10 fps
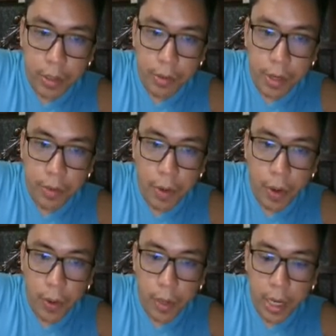
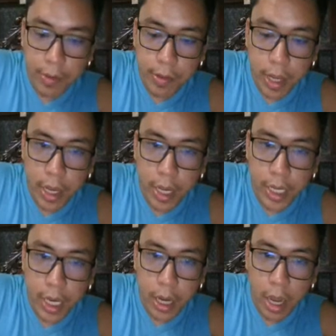0 less
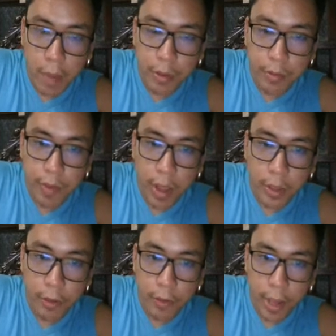than absolute
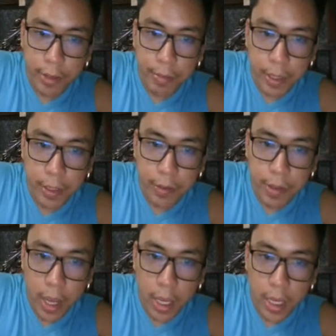value of x minus
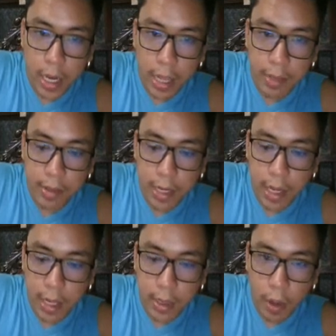a less
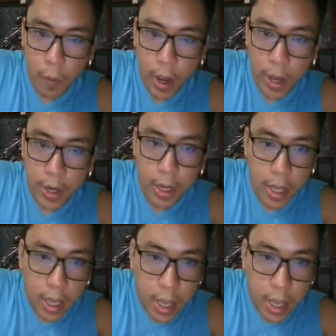than delta 1.